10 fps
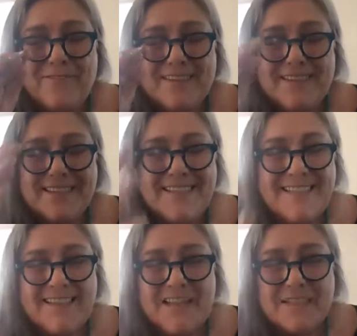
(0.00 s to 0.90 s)
just
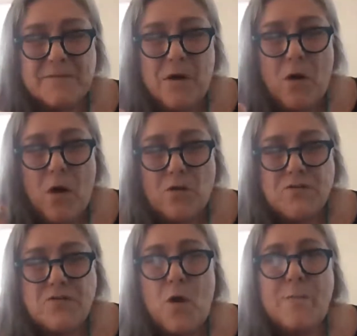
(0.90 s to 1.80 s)
this
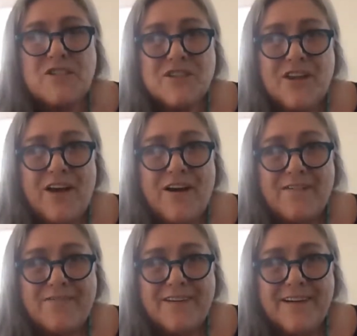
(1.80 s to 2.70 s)
so much
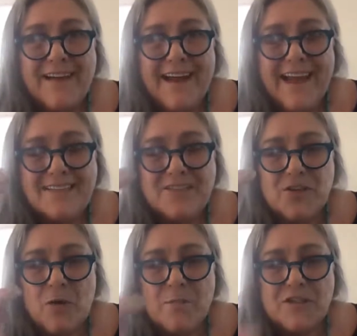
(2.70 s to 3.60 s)
love and
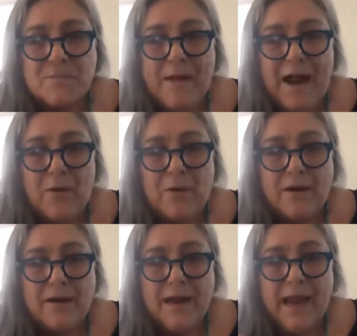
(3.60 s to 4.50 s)
so much
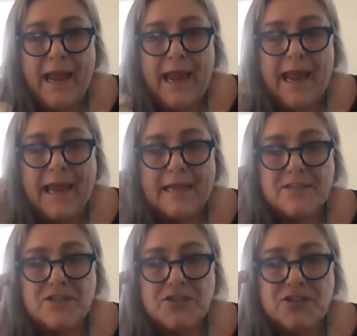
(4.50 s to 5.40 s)
power.
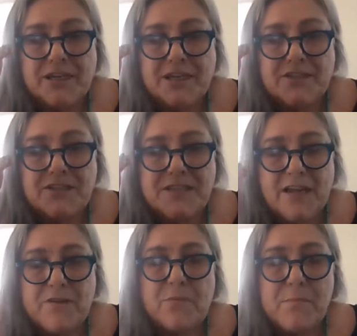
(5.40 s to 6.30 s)
And she
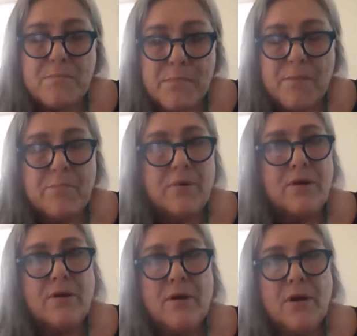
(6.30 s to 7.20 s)
said,
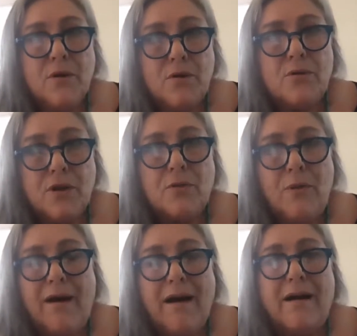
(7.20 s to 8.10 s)
remember who you
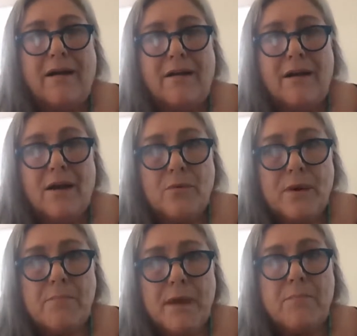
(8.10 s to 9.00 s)
are,
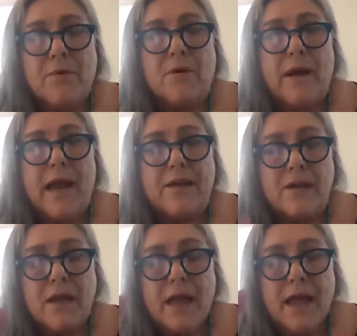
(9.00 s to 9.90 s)
remember.
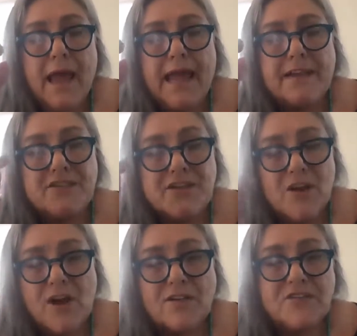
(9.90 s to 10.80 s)
And she
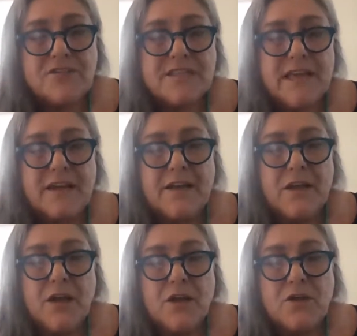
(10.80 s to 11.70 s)
also said,
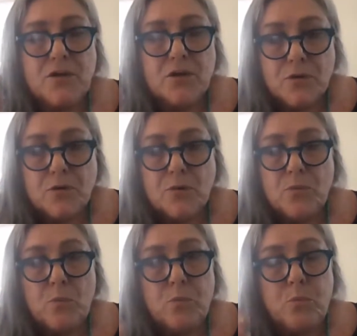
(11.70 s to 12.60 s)

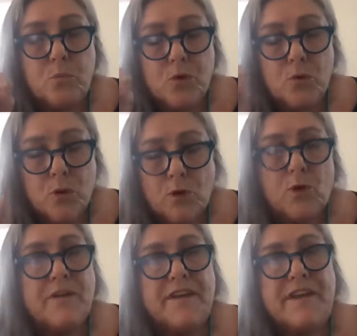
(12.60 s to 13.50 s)
you earned